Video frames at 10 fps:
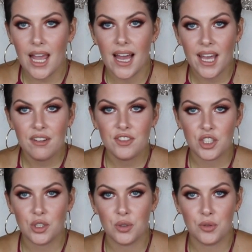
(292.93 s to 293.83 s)
have
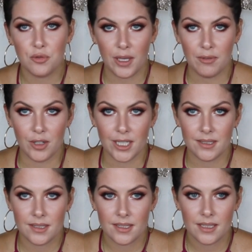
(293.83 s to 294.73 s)
two
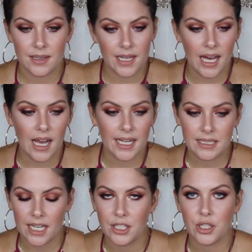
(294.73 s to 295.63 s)
favorites that I
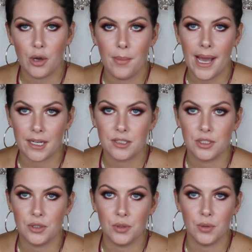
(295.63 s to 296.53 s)
tend to go back
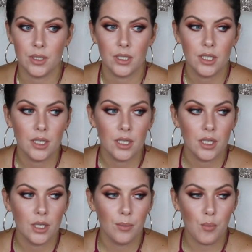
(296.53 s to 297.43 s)
to
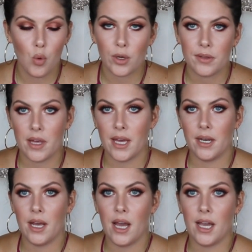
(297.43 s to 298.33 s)
more
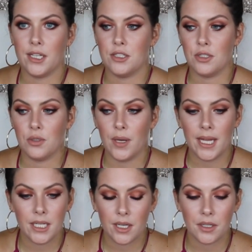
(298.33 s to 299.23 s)
than I do
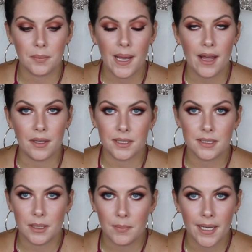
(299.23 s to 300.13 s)
any other palettes
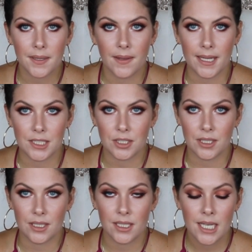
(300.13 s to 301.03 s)
in my
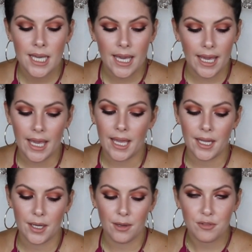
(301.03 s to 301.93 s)
collection.
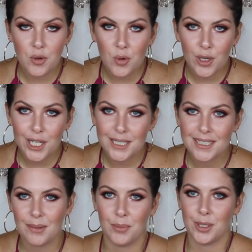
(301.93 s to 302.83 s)
And of course,
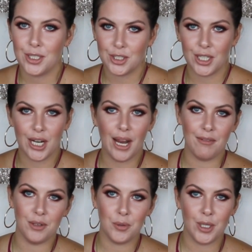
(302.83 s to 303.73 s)
I'm pretty sure
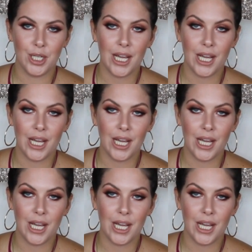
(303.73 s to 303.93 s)
everyone